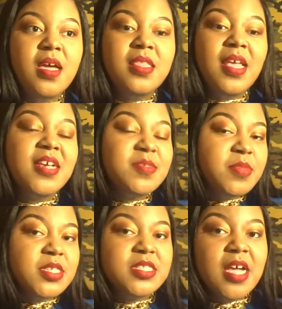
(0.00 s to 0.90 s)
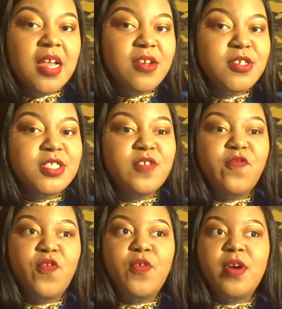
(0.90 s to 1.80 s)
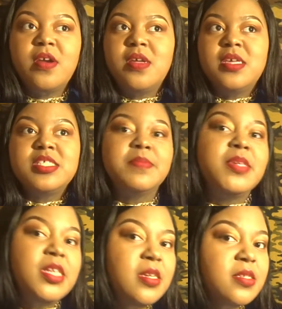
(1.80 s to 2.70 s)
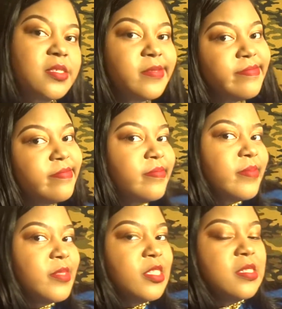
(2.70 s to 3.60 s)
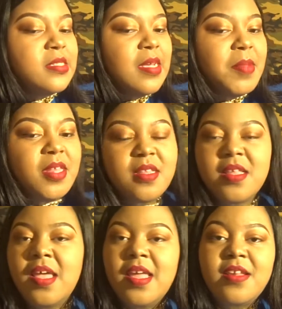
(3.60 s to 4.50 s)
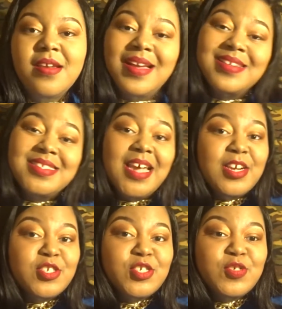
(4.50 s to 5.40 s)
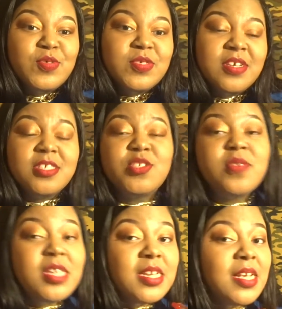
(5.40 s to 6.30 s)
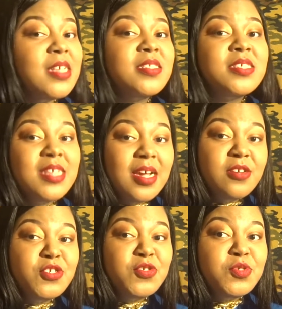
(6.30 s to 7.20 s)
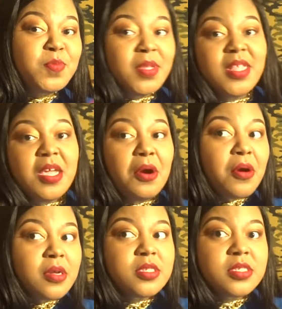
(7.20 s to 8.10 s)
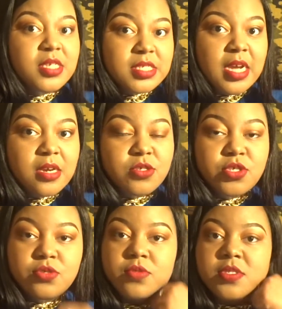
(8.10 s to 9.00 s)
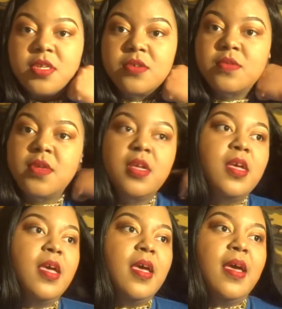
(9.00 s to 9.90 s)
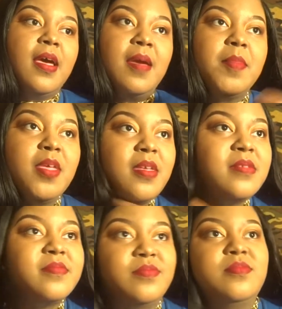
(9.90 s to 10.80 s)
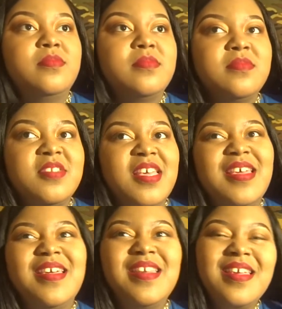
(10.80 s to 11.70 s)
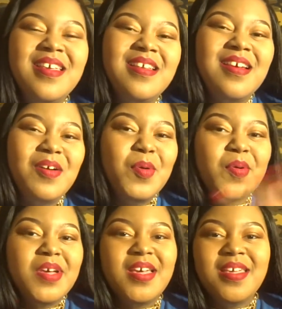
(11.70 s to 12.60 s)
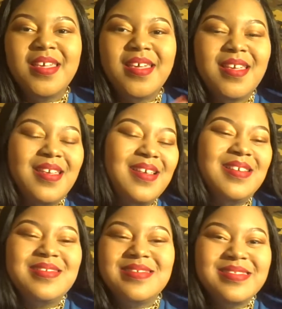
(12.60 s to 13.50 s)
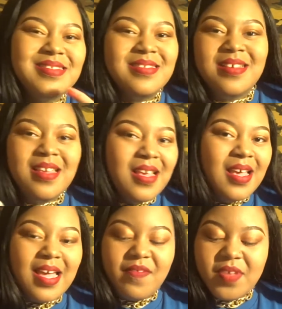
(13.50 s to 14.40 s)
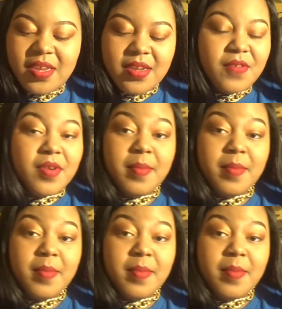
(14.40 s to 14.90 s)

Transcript: thousand plus dollars for some Adidas. I mean, they're not designer shoes. They're treated as designer shoes, but they aren't designer shoes. So, I mean, and then the whole Kanye and. Eh, I feel indifferent